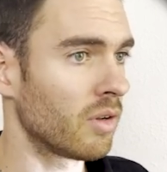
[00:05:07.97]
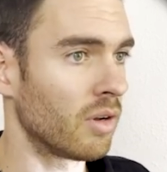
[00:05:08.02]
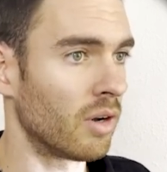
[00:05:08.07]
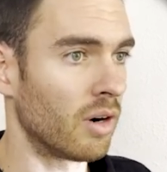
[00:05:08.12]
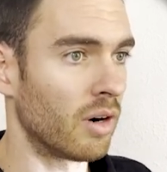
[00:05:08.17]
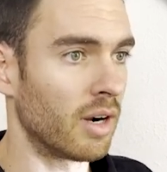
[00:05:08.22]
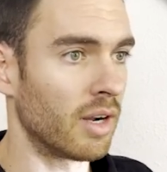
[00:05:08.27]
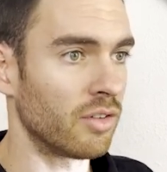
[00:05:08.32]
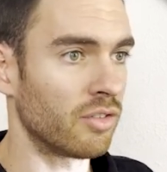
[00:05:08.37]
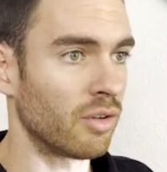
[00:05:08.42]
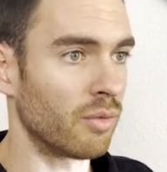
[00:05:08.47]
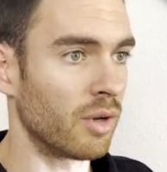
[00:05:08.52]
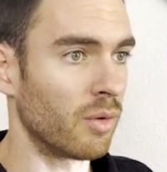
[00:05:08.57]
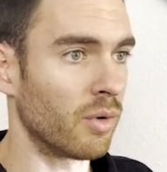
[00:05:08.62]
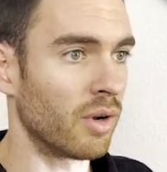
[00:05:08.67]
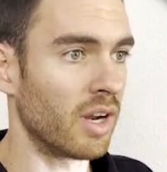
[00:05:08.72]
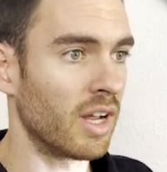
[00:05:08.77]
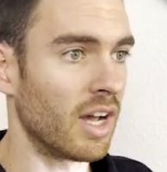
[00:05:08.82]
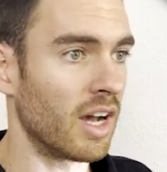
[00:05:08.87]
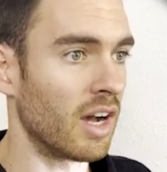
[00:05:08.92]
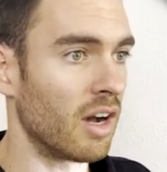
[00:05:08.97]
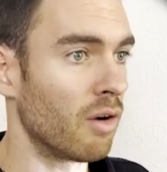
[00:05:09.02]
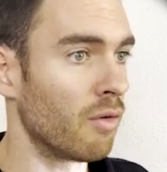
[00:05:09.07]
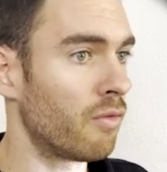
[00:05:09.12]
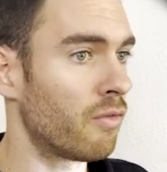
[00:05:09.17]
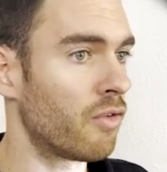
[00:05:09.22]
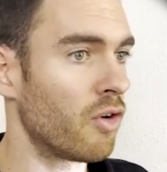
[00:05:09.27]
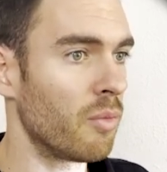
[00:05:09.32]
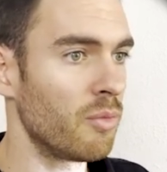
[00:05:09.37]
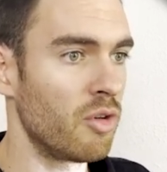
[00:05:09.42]
All right, so we want our
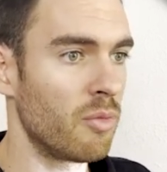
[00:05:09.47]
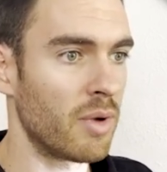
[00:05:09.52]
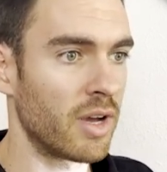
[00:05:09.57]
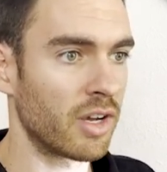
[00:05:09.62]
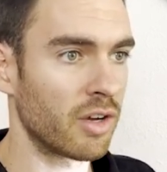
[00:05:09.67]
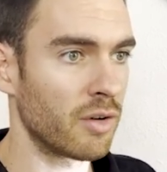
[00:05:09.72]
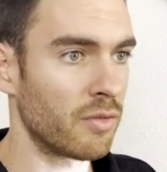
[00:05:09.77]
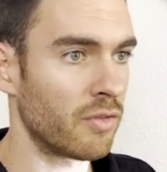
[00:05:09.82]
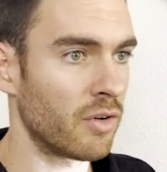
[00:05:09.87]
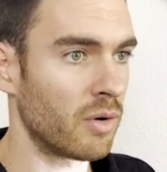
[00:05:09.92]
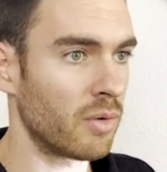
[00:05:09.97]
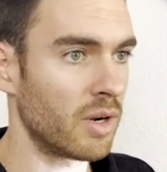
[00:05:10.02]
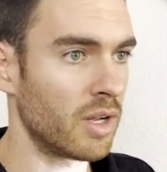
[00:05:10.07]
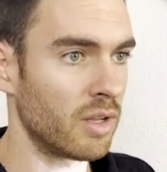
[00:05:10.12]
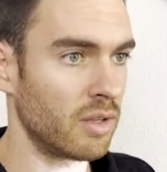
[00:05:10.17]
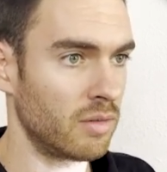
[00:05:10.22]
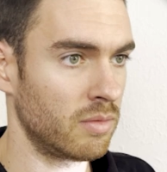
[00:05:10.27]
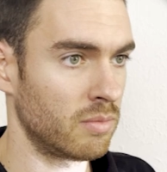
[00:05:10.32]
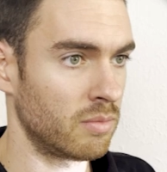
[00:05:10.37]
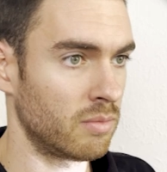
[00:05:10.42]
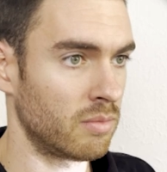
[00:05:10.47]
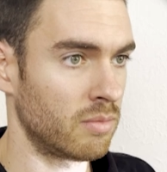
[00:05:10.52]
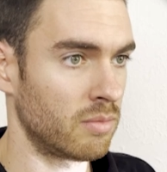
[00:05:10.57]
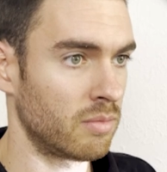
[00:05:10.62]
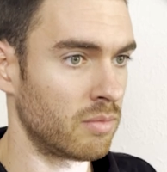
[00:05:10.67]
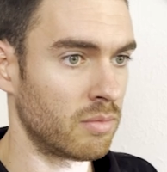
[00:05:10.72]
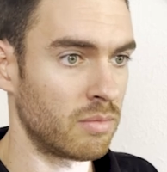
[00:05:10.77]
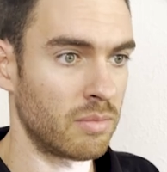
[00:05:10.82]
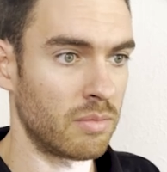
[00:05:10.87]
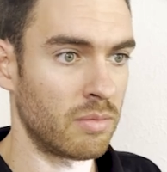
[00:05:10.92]
from Umango folder.
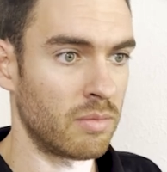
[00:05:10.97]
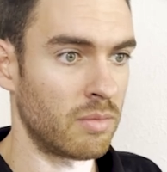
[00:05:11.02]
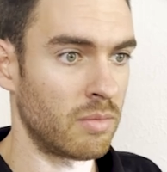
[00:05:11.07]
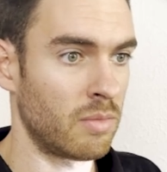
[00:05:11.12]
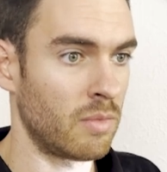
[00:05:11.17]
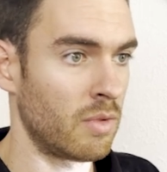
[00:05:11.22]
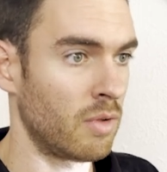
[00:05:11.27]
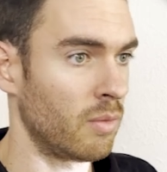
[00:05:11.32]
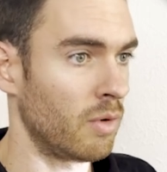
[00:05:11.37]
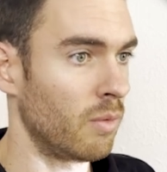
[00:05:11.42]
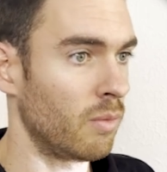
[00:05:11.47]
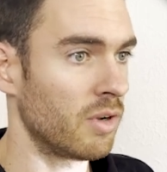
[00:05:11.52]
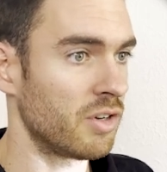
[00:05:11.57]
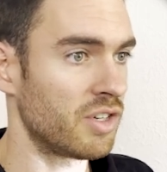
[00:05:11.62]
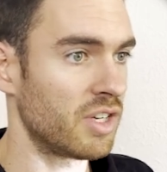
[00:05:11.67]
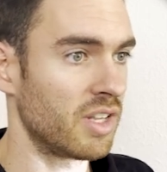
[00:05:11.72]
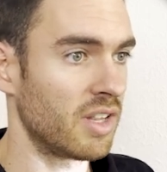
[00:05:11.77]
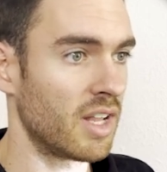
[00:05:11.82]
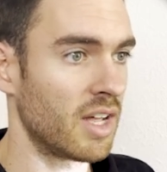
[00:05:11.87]
We're watching